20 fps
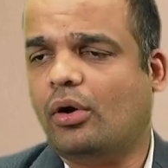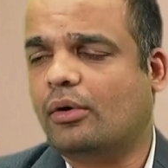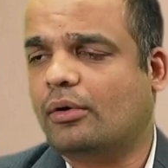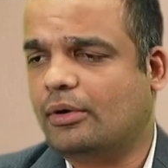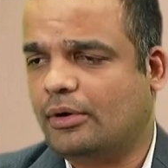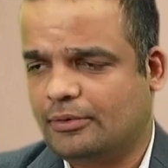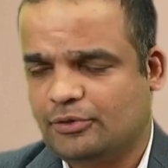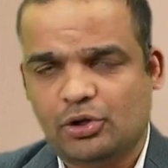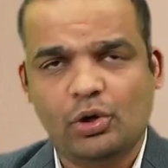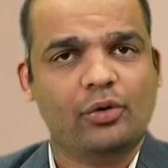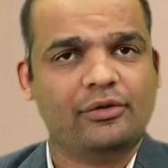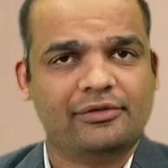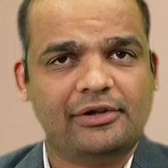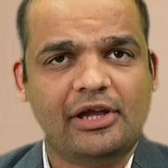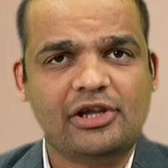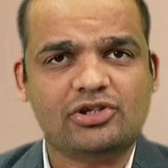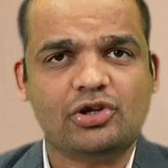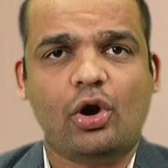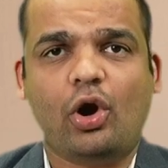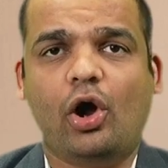
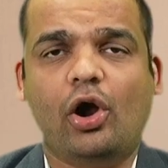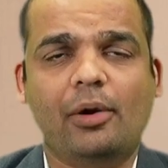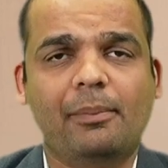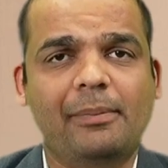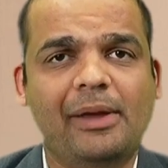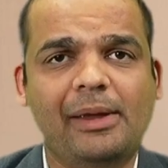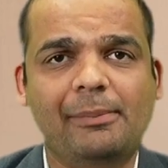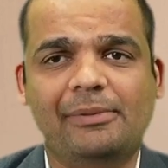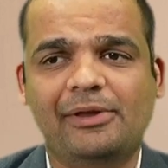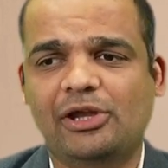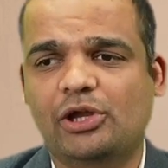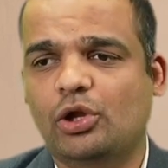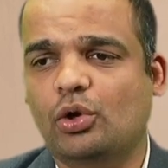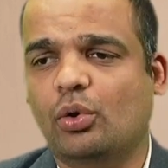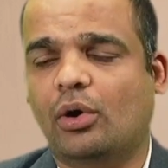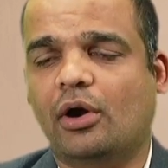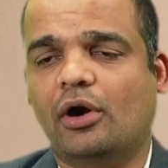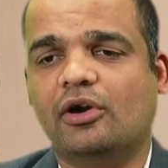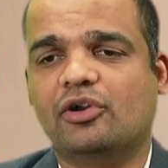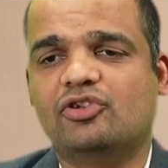usage, or maybe you
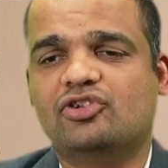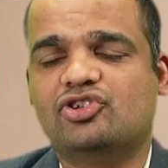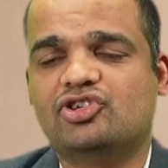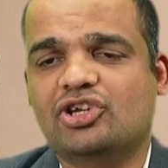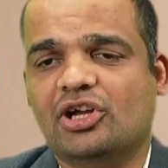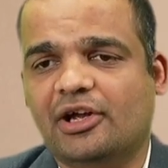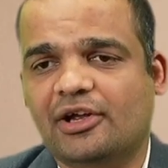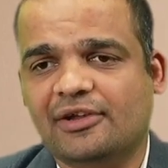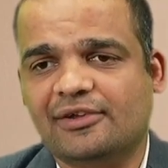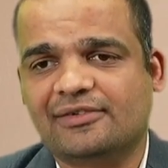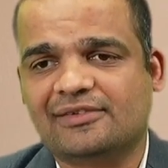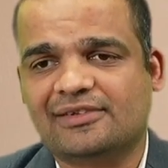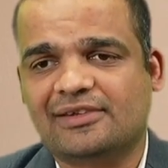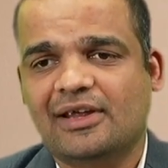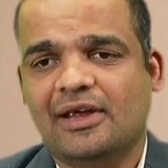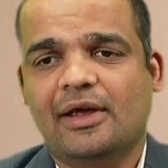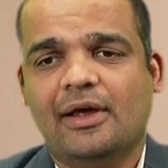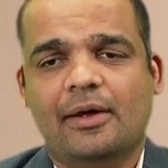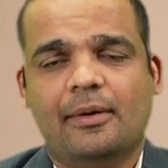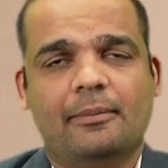are just
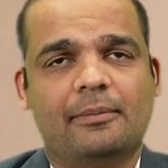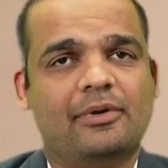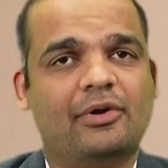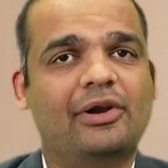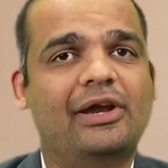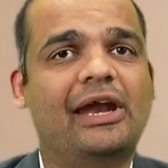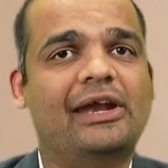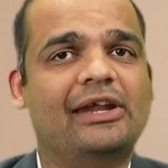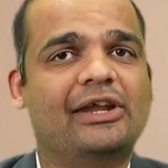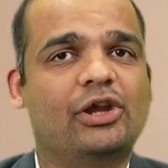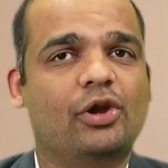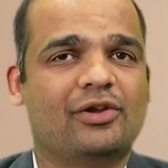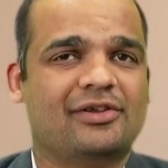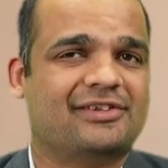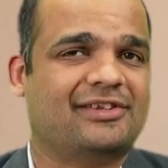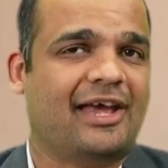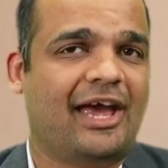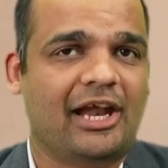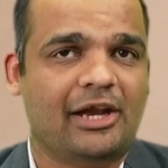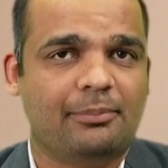creating your
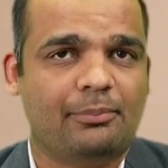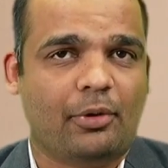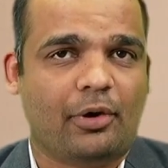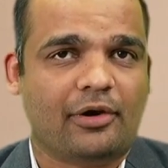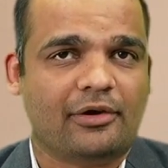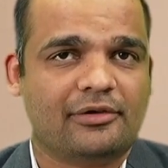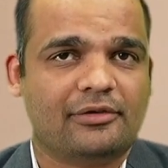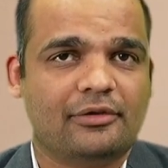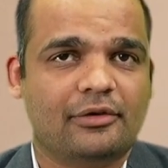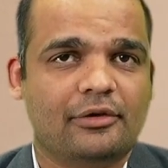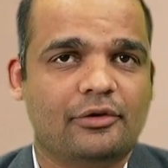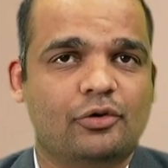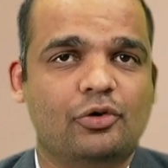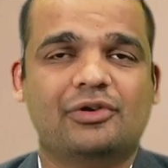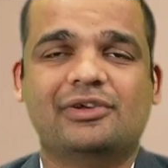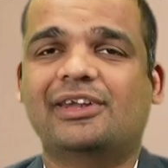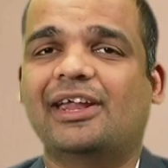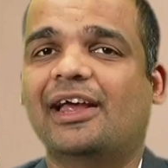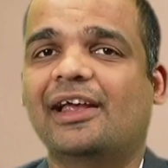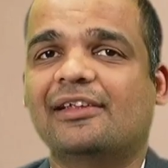sandbox to
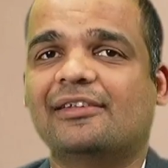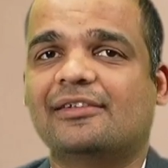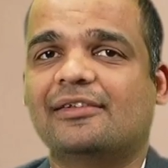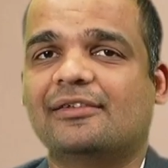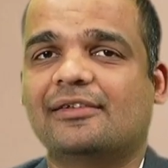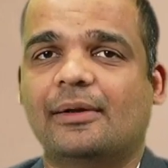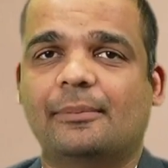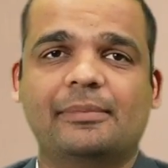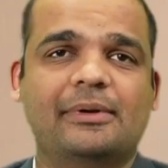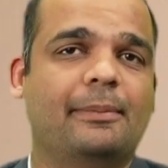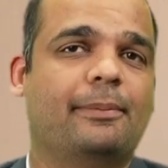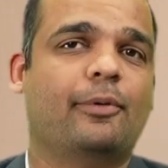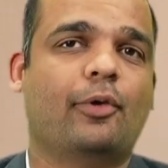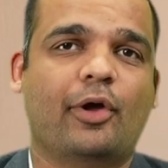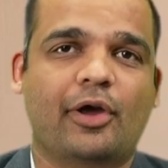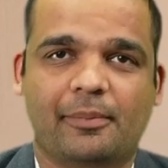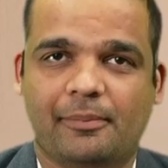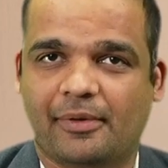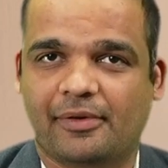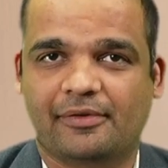test some
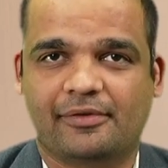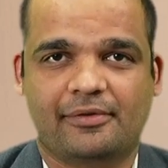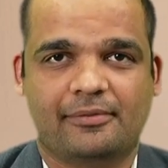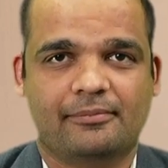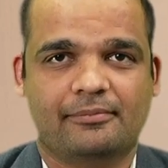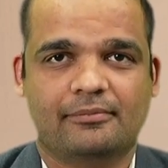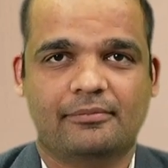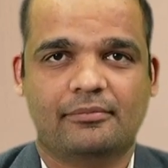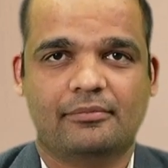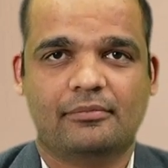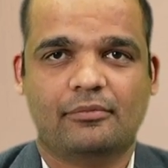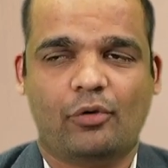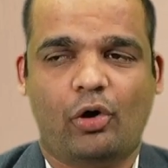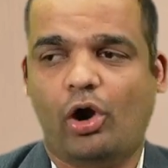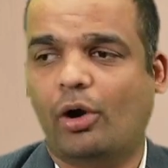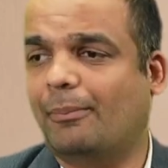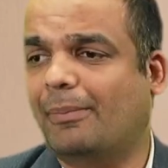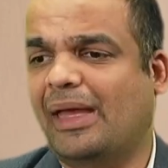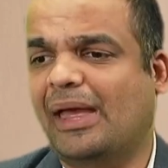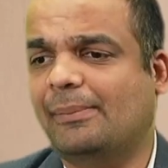deployments,
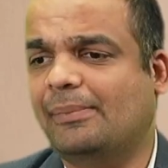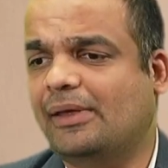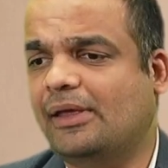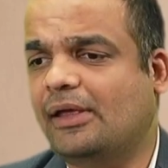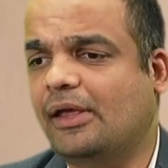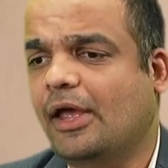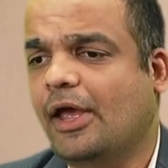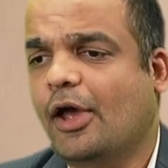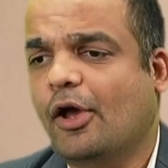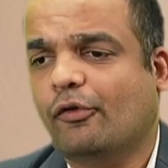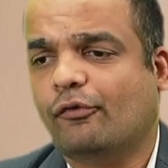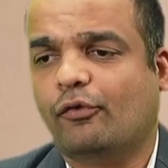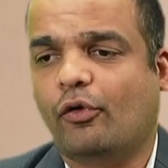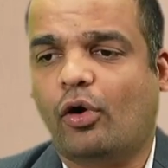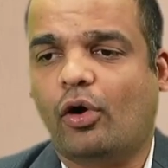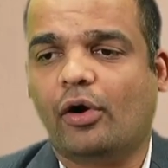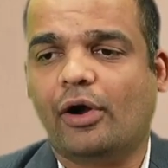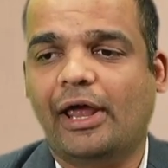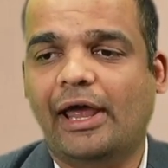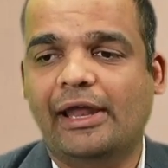or maybe
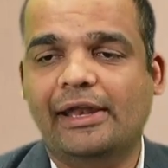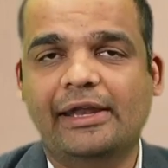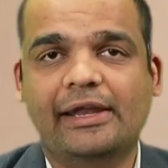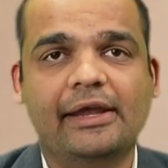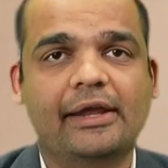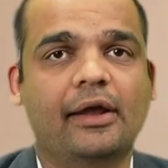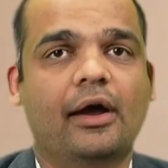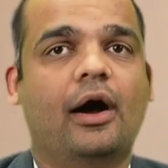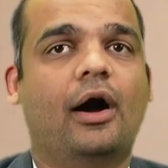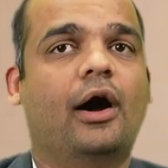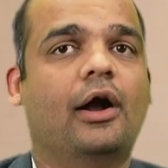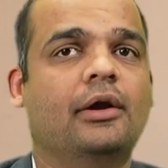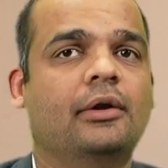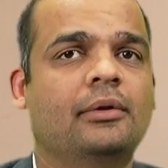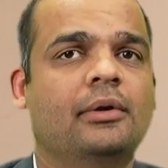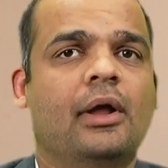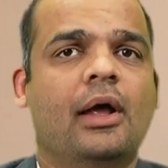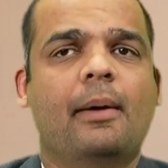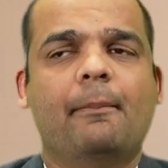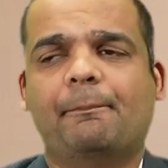for any
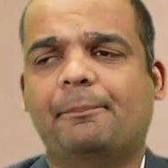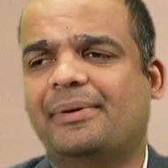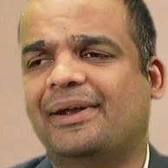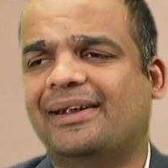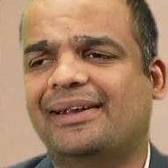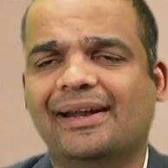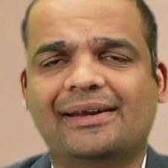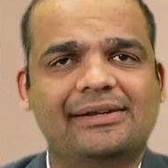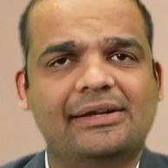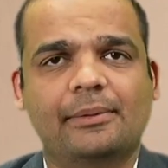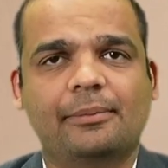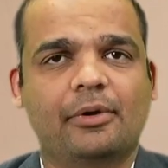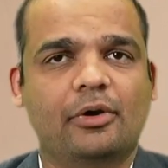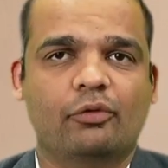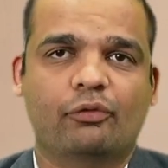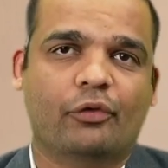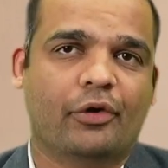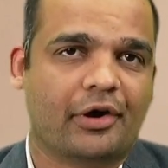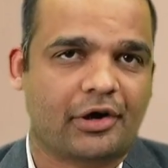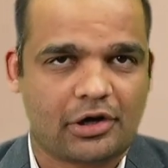unpredictable
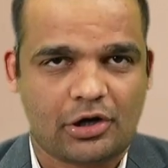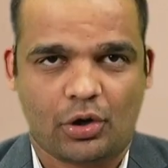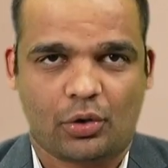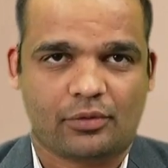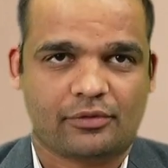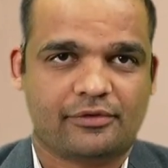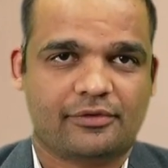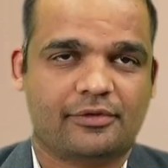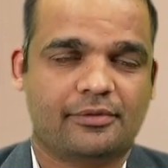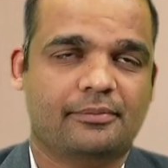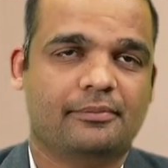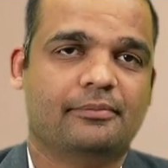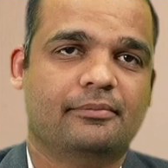workloads.